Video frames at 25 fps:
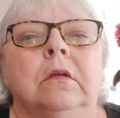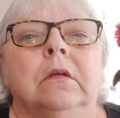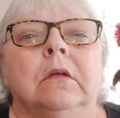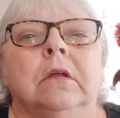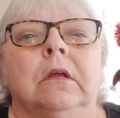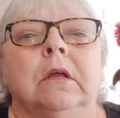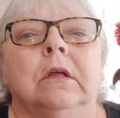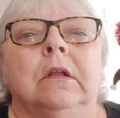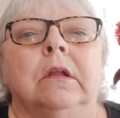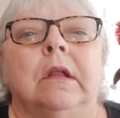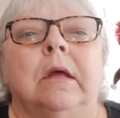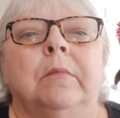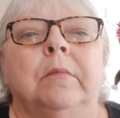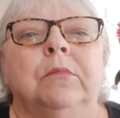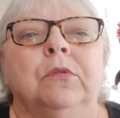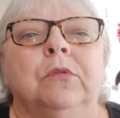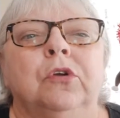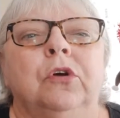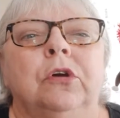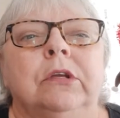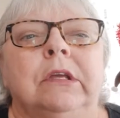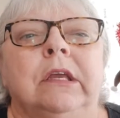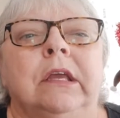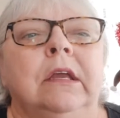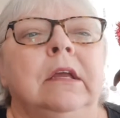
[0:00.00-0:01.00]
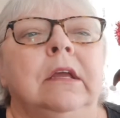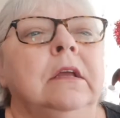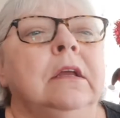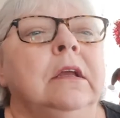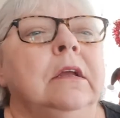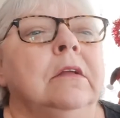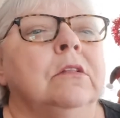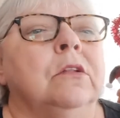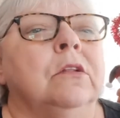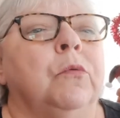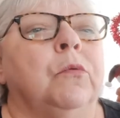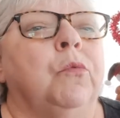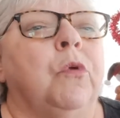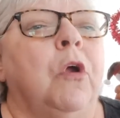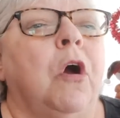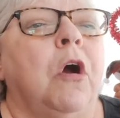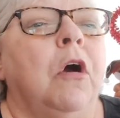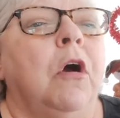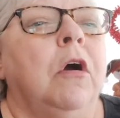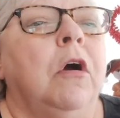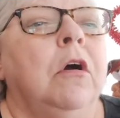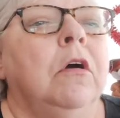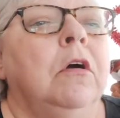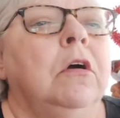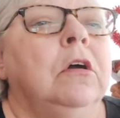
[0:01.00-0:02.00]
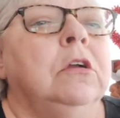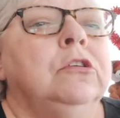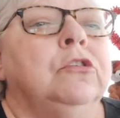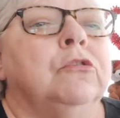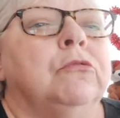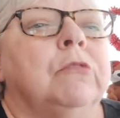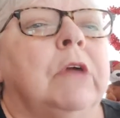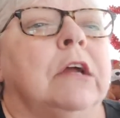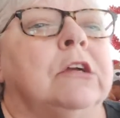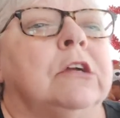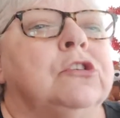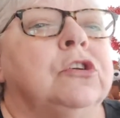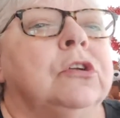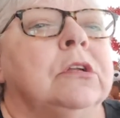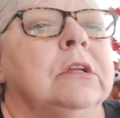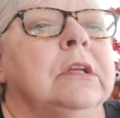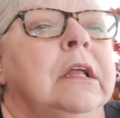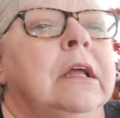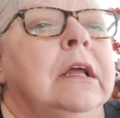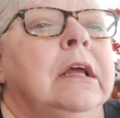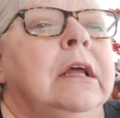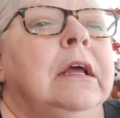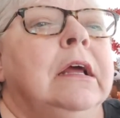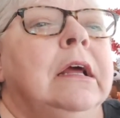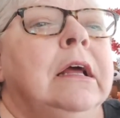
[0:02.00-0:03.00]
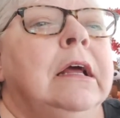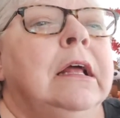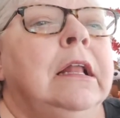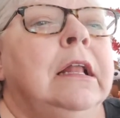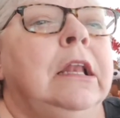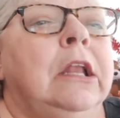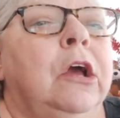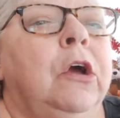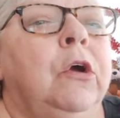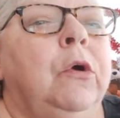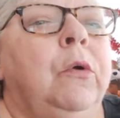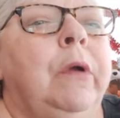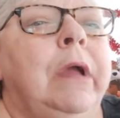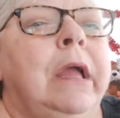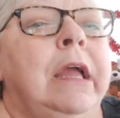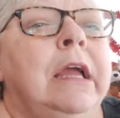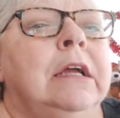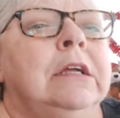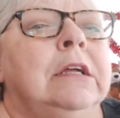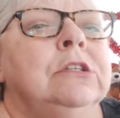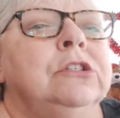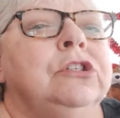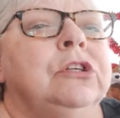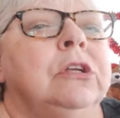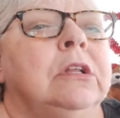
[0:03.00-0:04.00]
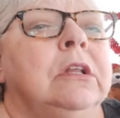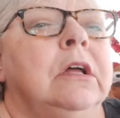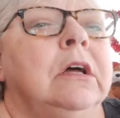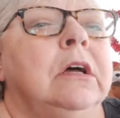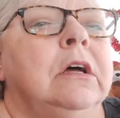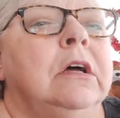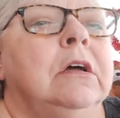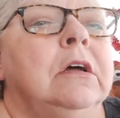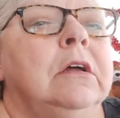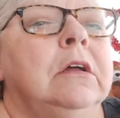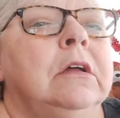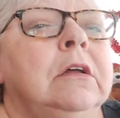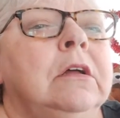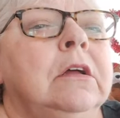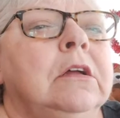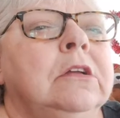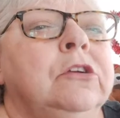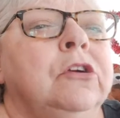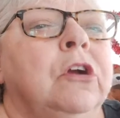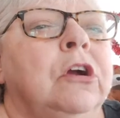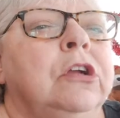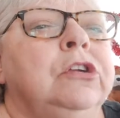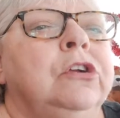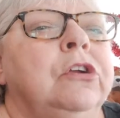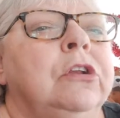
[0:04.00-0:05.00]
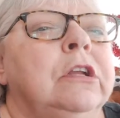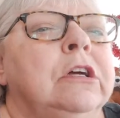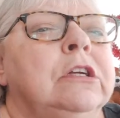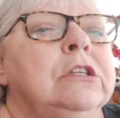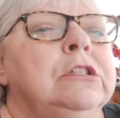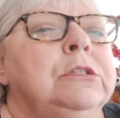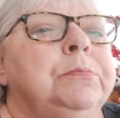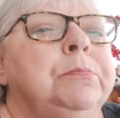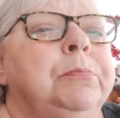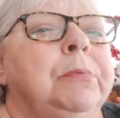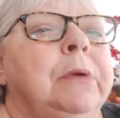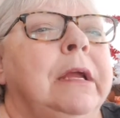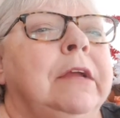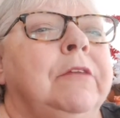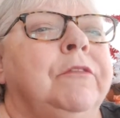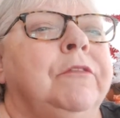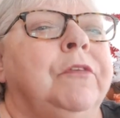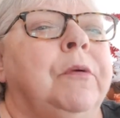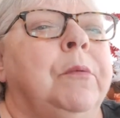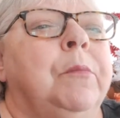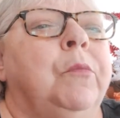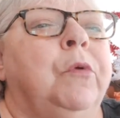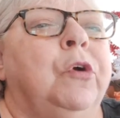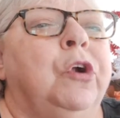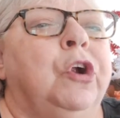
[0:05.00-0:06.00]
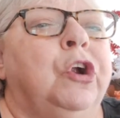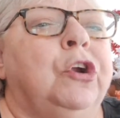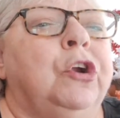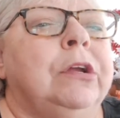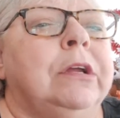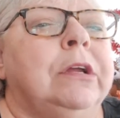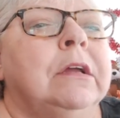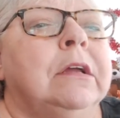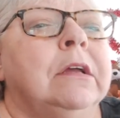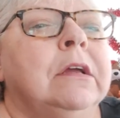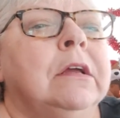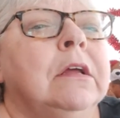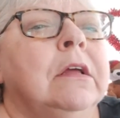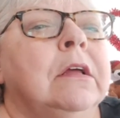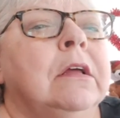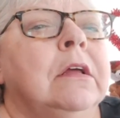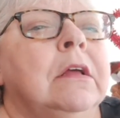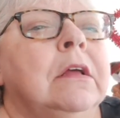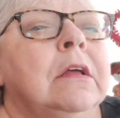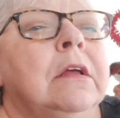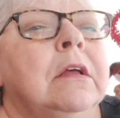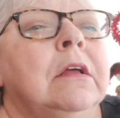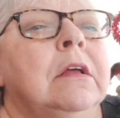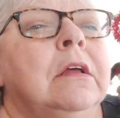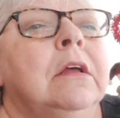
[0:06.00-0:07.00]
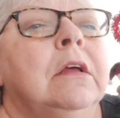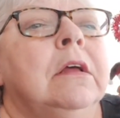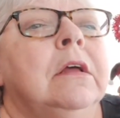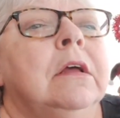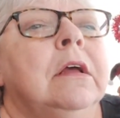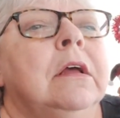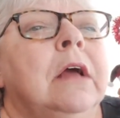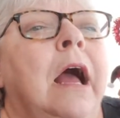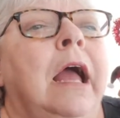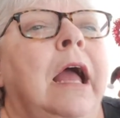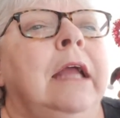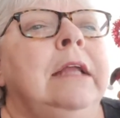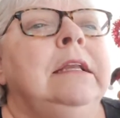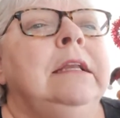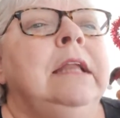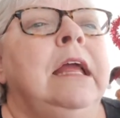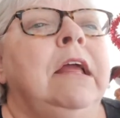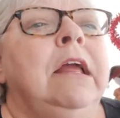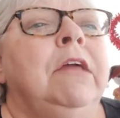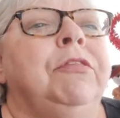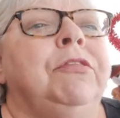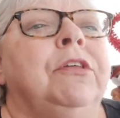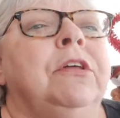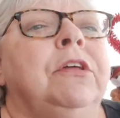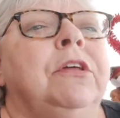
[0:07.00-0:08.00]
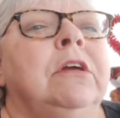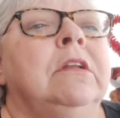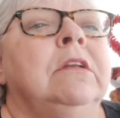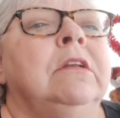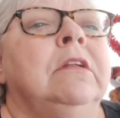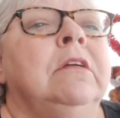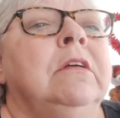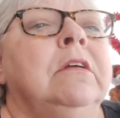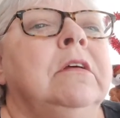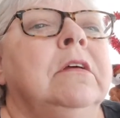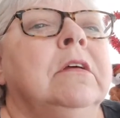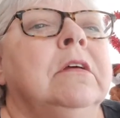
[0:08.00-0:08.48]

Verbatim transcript: And I'm looking in the wrong direction. Hello, Angela. You're on your lunch break from work. Hi, Nathan.